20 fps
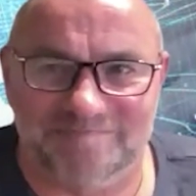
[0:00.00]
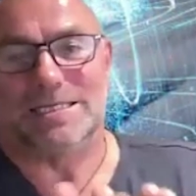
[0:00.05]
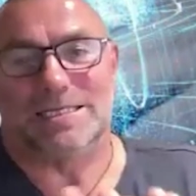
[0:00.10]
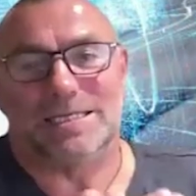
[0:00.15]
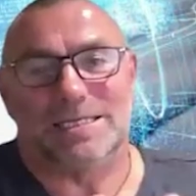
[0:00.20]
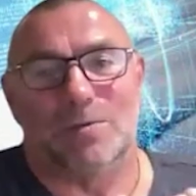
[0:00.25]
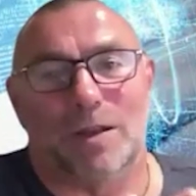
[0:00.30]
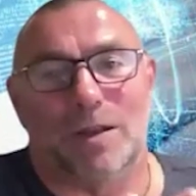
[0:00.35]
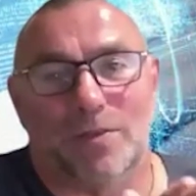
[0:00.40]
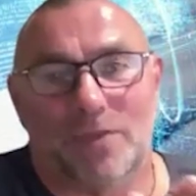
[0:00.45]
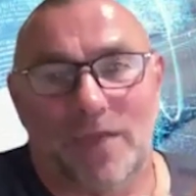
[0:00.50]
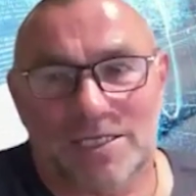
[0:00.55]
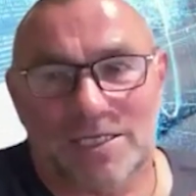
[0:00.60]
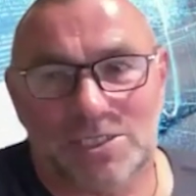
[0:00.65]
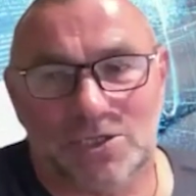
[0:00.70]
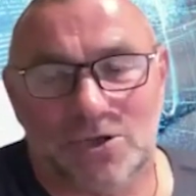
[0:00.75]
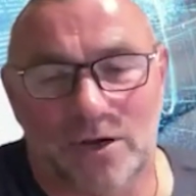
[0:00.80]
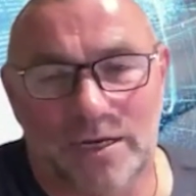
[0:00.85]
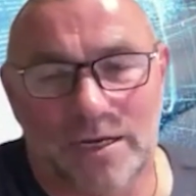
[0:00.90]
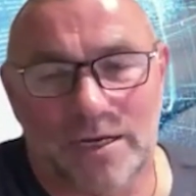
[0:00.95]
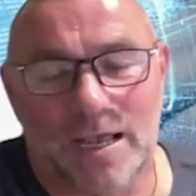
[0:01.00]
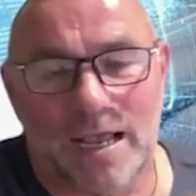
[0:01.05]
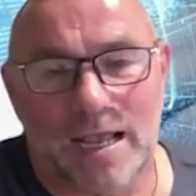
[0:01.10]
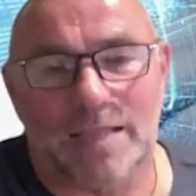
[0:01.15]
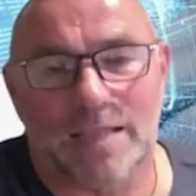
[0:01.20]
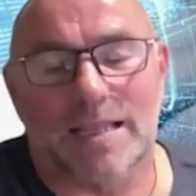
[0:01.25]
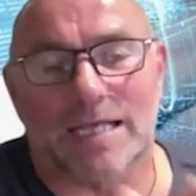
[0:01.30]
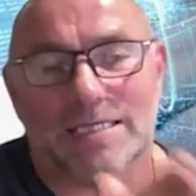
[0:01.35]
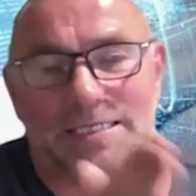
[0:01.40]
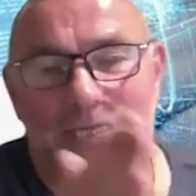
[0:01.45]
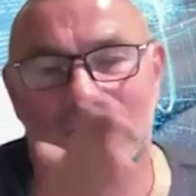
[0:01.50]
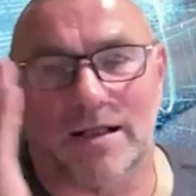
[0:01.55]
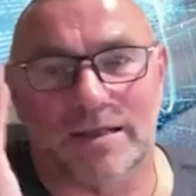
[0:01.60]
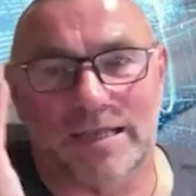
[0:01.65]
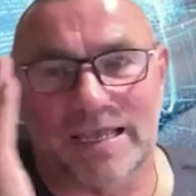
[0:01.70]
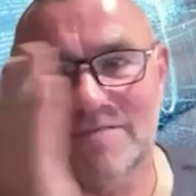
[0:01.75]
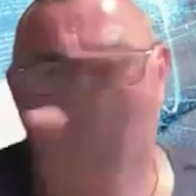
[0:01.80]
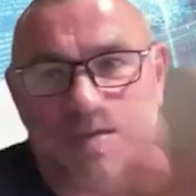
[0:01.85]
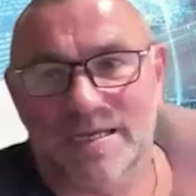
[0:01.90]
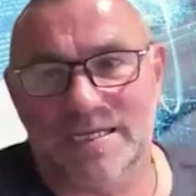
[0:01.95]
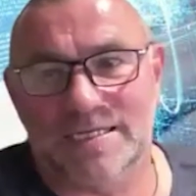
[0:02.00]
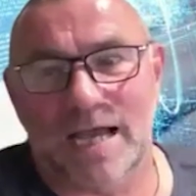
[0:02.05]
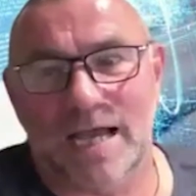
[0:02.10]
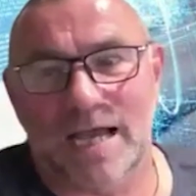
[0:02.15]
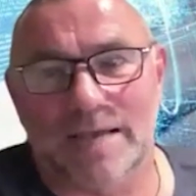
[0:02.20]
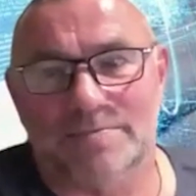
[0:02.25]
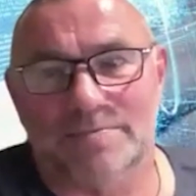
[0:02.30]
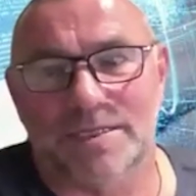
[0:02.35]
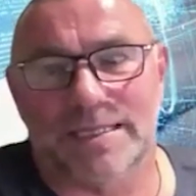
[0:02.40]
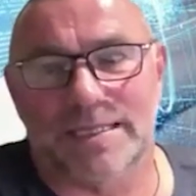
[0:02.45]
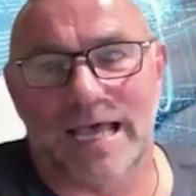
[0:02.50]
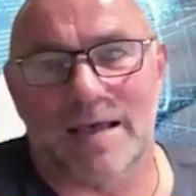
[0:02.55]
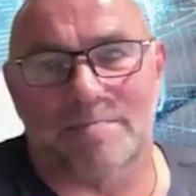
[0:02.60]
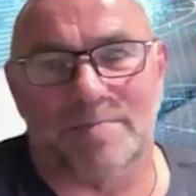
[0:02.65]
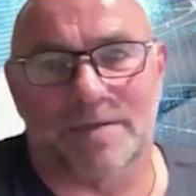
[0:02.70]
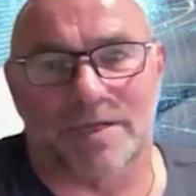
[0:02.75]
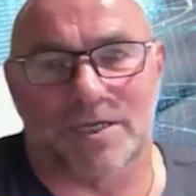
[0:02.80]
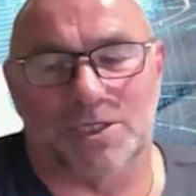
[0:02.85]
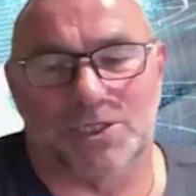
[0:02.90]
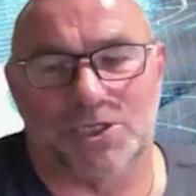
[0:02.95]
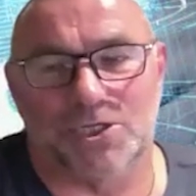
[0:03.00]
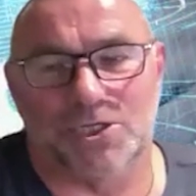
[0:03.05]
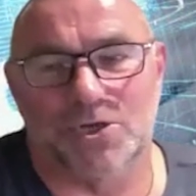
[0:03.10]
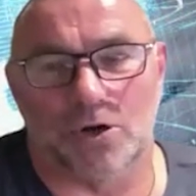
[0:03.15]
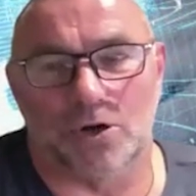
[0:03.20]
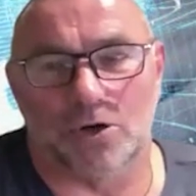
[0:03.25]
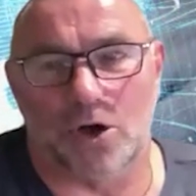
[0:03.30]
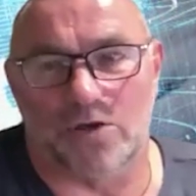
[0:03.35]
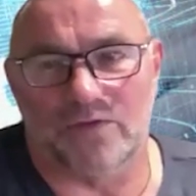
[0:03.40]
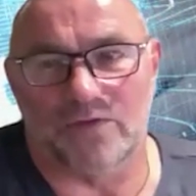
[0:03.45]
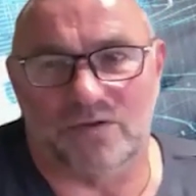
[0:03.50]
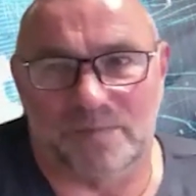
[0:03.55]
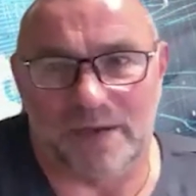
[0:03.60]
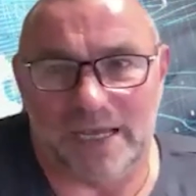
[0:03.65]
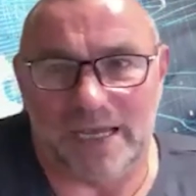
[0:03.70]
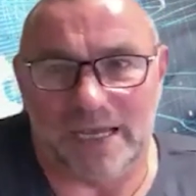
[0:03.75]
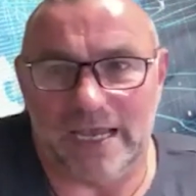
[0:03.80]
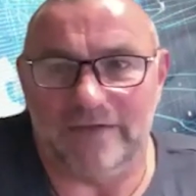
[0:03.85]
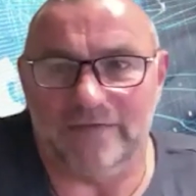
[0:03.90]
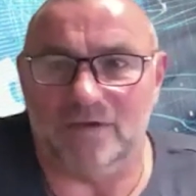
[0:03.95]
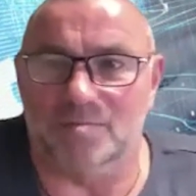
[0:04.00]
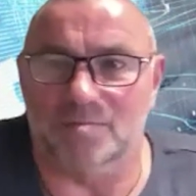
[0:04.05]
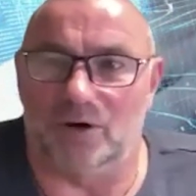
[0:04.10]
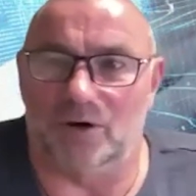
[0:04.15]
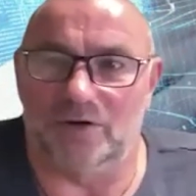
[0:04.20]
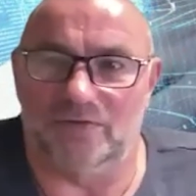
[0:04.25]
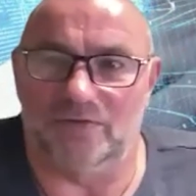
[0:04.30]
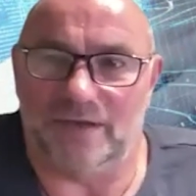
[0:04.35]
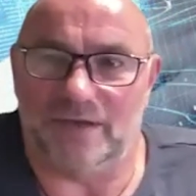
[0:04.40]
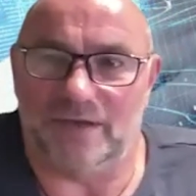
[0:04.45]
And I said, well, I said, I'll give me time to that, because you're not going for behavior